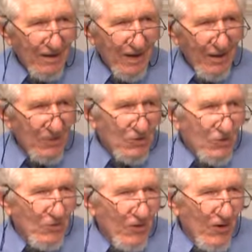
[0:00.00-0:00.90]
I was
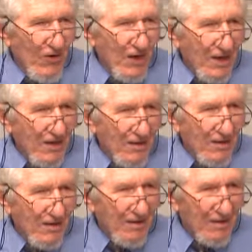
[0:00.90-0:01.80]
truth-oriented.
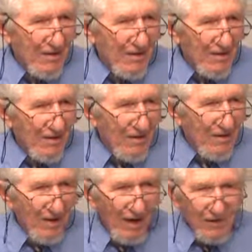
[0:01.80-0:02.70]

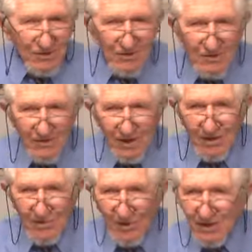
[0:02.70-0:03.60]
I just
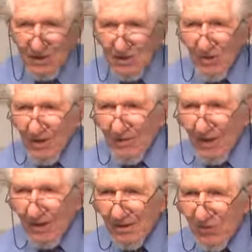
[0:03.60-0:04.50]
said, what is it talking
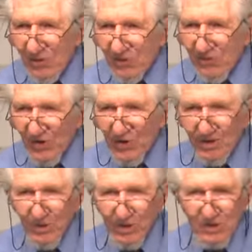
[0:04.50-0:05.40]
about? What is
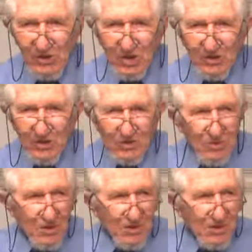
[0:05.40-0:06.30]
freedom? What is justice?
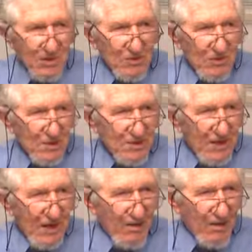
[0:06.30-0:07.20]
What is this? What is
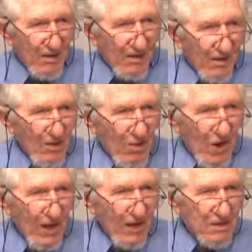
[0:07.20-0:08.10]
that?
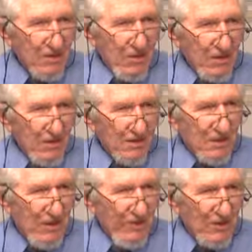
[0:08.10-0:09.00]
What's
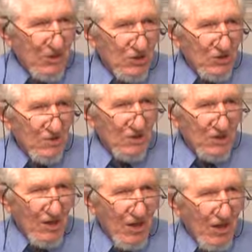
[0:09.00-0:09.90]
the definitions? What's
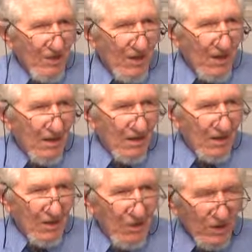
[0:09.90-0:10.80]
the argument?
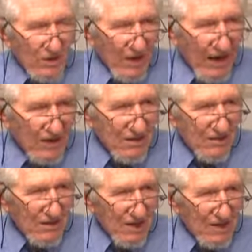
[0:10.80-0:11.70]
How does
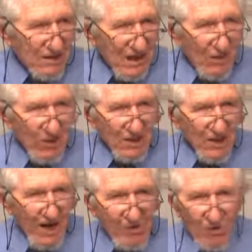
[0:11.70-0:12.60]
the thing stand? What is
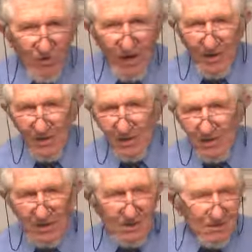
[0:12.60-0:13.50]
natural right? What
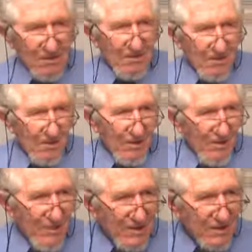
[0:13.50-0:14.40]
is the
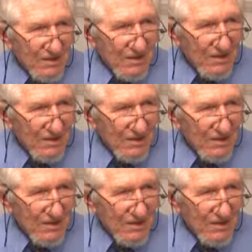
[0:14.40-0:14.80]
whole business?